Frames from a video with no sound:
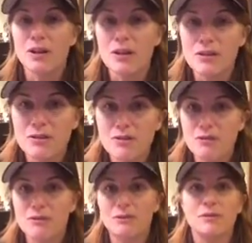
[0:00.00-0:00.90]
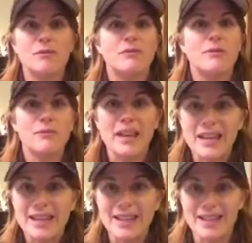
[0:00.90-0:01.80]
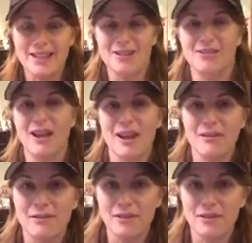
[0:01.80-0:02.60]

a new anything in your life,